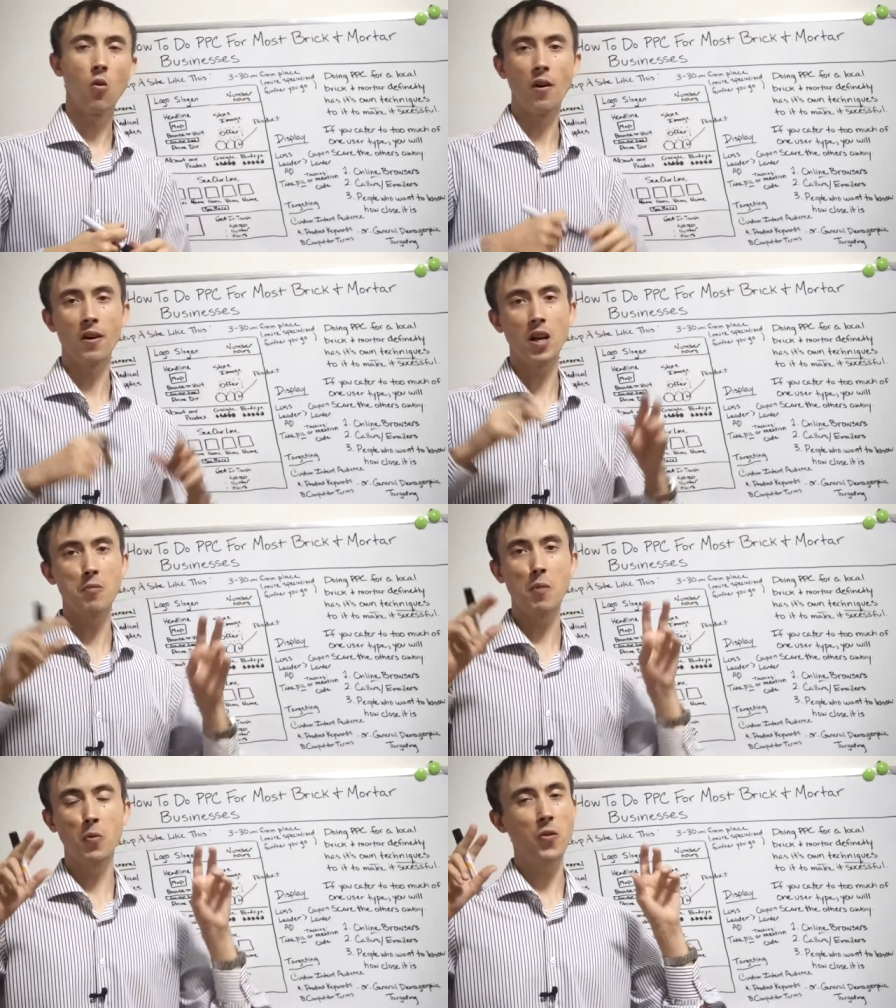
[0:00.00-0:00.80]
or
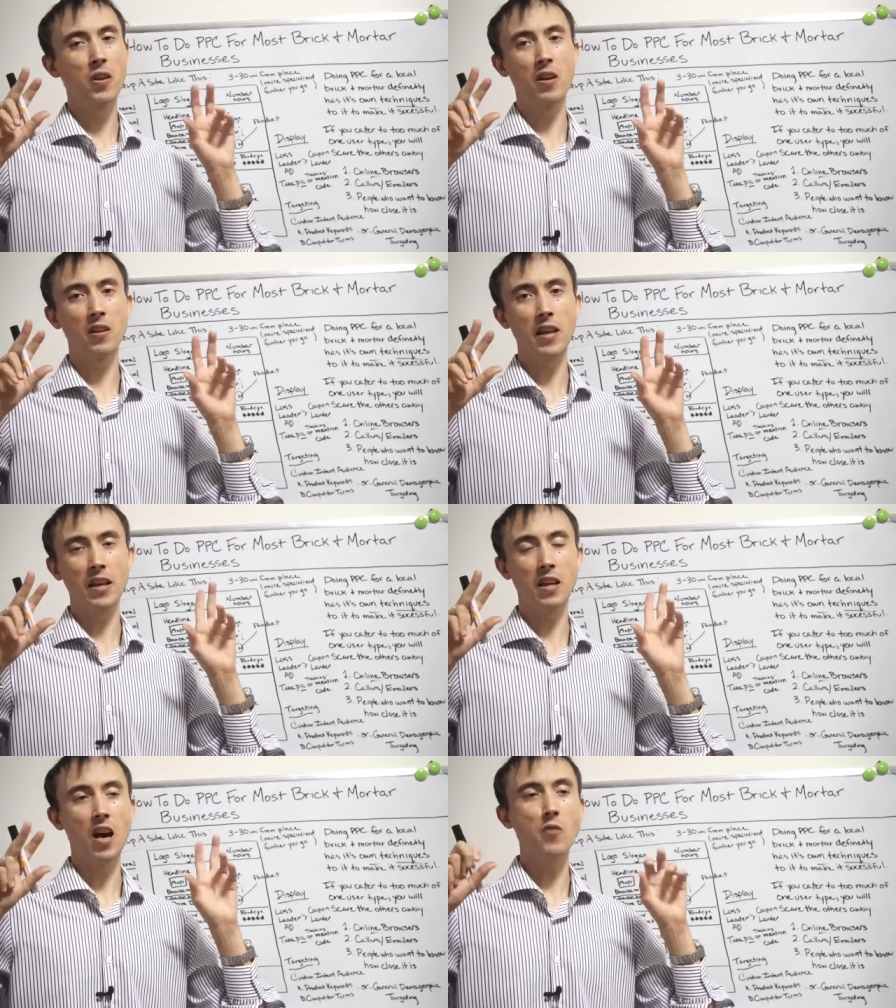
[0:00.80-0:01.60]
come up with
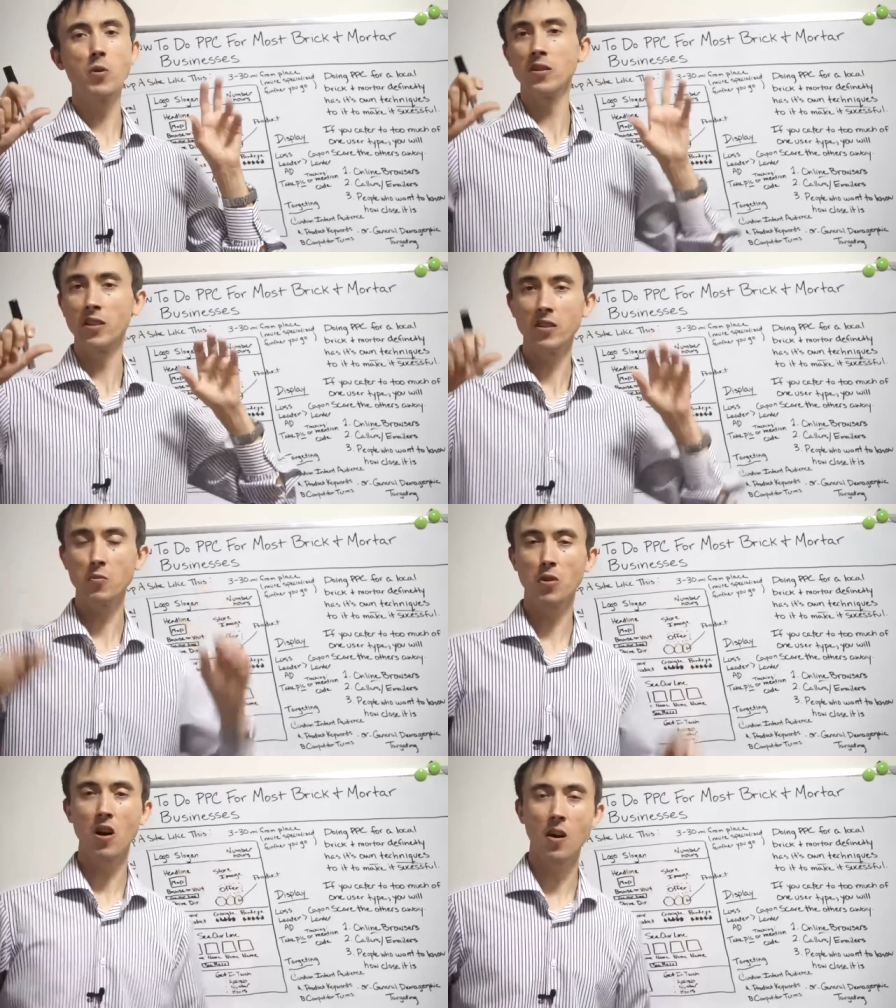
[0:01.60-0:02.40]
like an
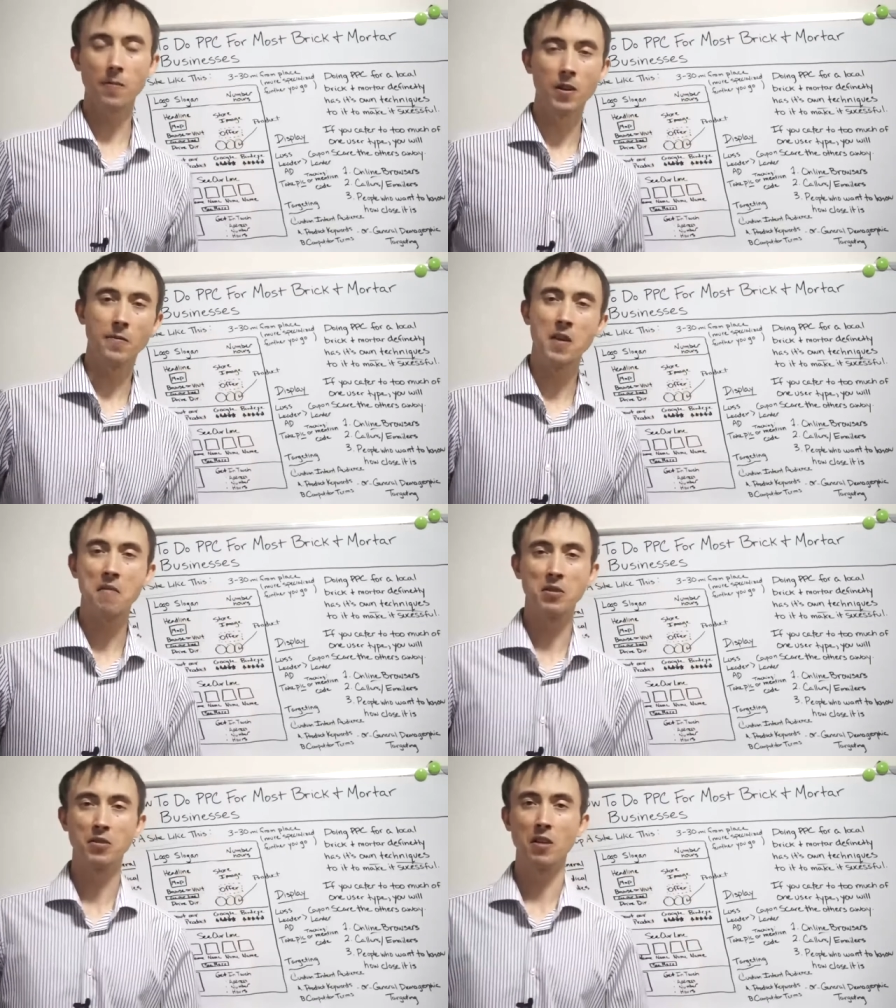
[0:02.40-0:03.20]
unresistible offer if
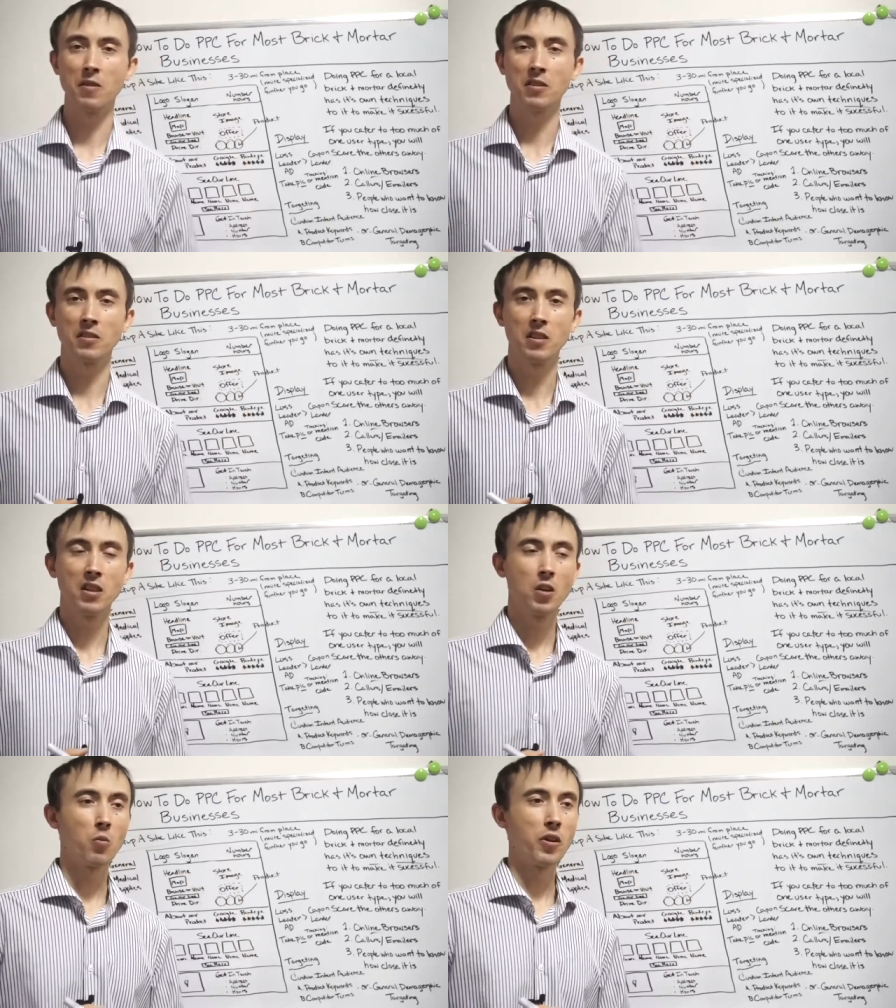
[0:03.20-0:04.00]
you have a service
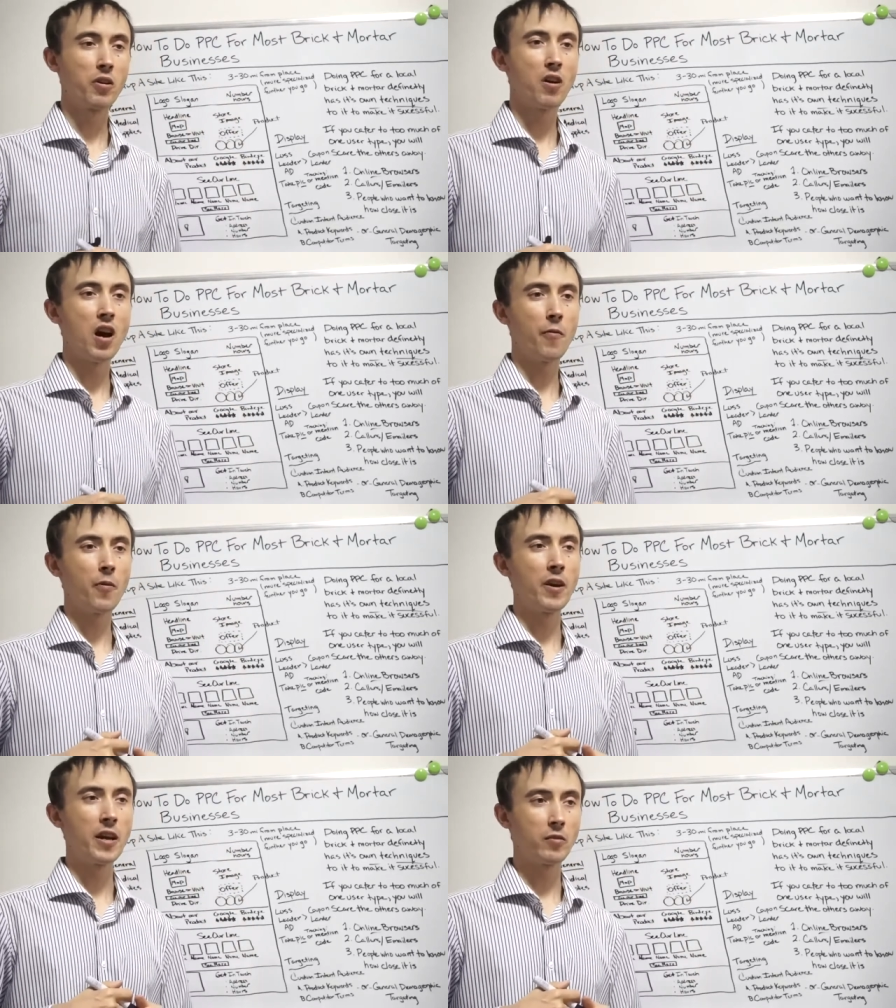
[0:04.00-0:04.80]
where you're
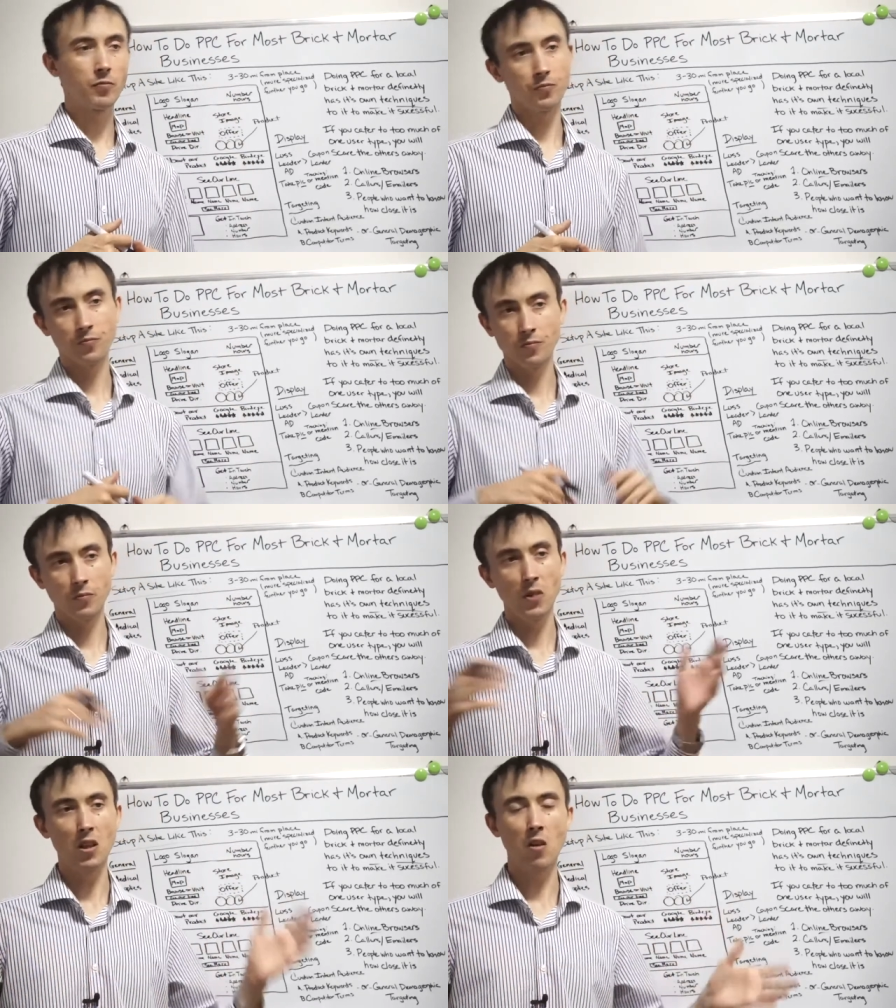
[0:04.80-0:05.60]
offering
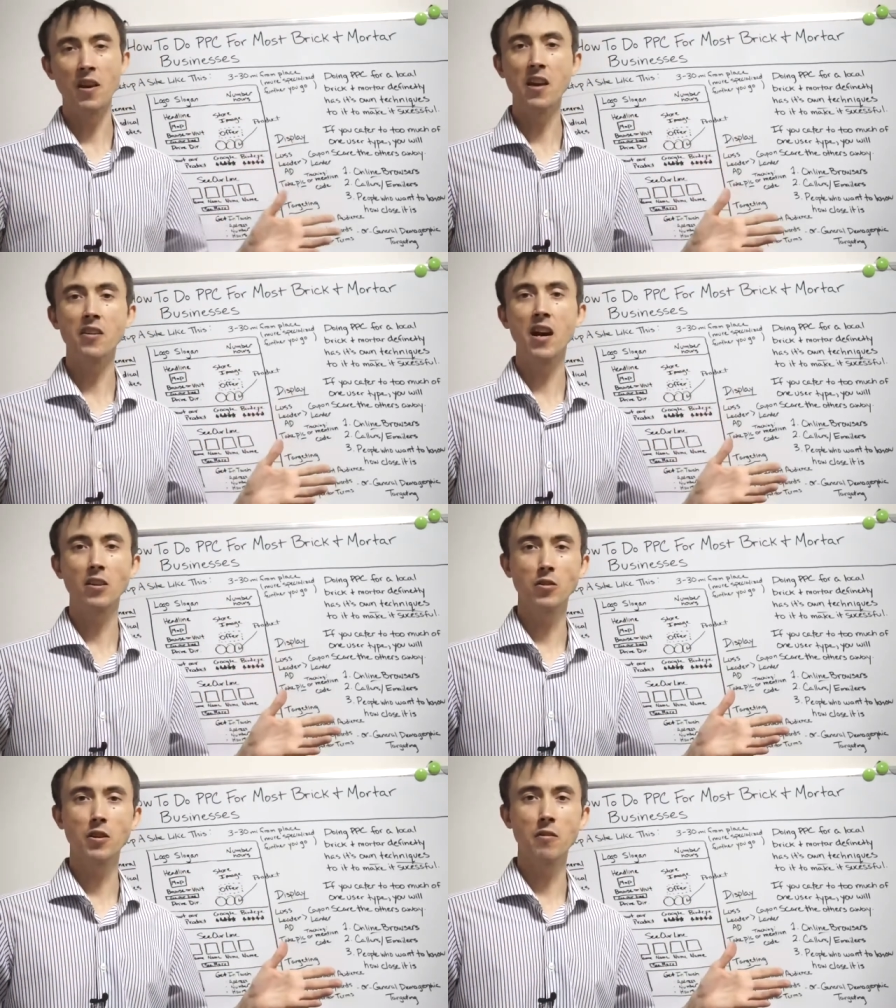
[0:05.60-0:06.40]

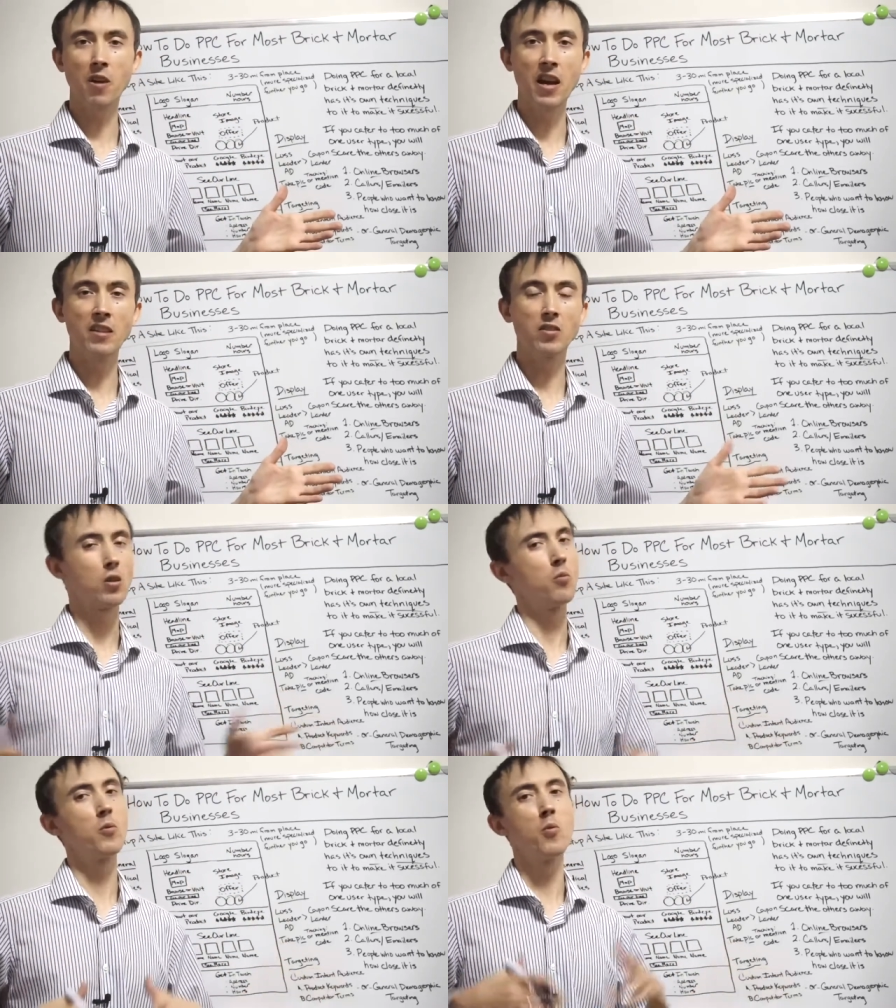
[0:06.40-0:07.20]
introductory
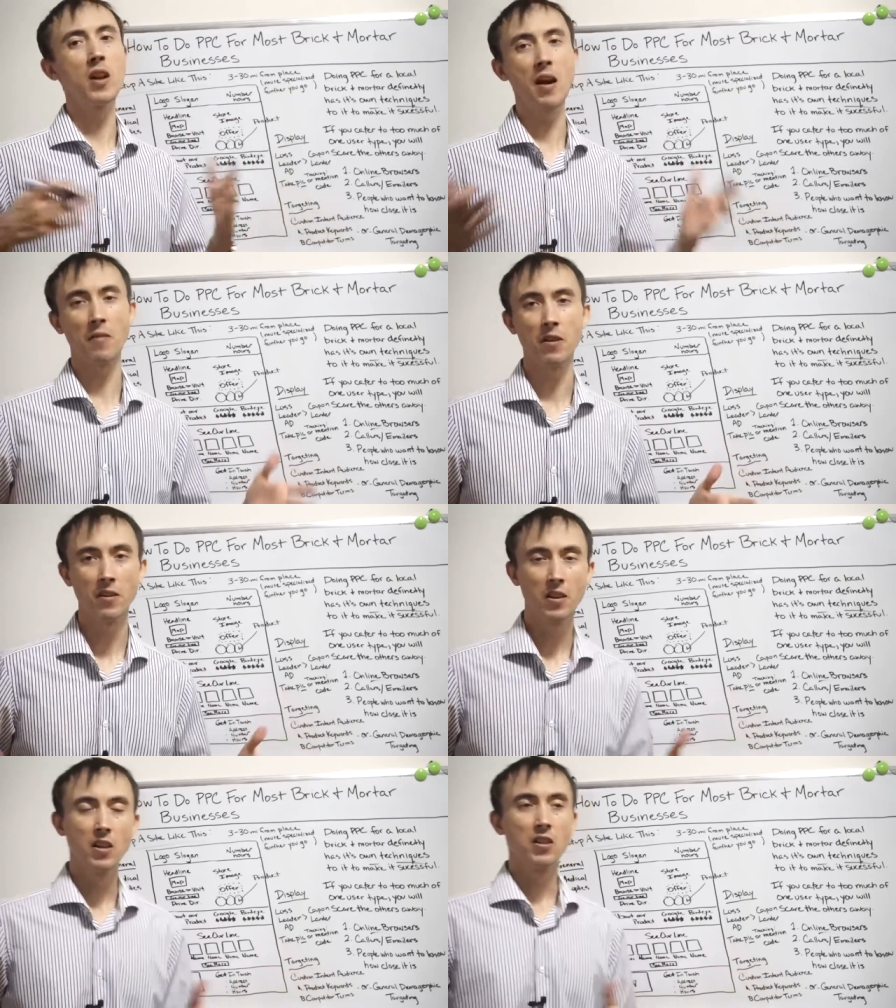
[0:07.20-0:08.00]
rates or
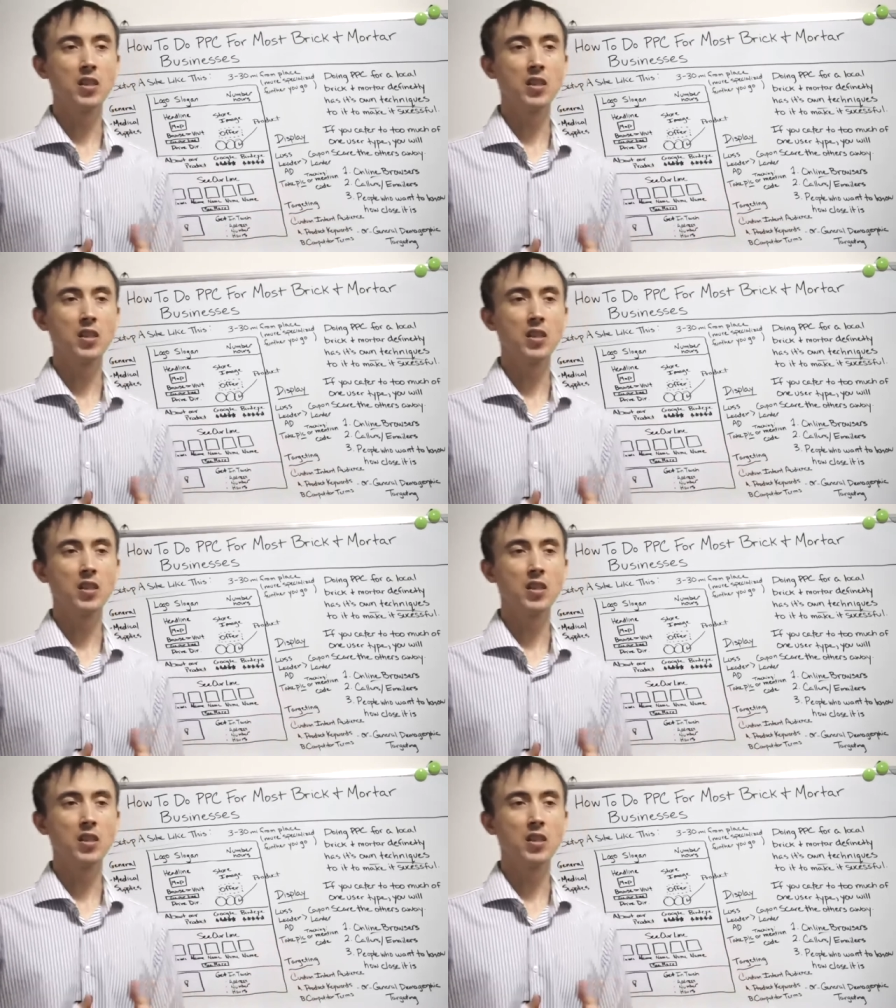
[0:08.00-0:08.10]
whatever.